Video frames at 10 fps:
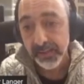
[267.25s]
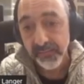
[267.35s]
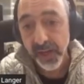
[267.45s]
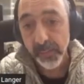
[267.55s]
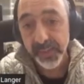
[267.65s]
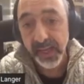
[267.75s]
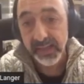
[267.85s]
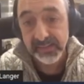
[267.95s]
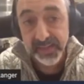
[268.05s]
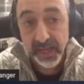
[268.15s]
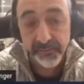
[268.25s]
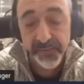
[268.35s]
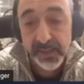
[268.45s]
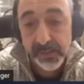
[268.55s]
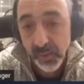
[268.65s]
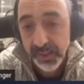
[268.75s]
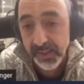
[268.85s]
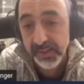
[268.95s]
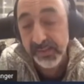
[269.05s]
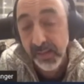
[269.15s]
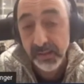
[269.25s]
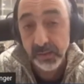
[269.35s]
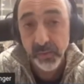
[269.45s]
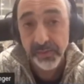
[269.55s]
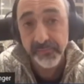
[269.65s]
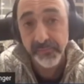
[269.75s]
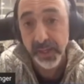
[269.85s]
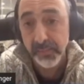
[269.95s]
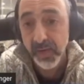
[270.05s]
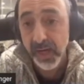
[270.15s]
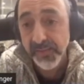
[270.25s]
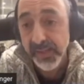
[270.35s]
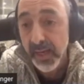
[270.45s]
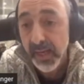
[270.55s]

developed at Netflix, where they started with flame graphs.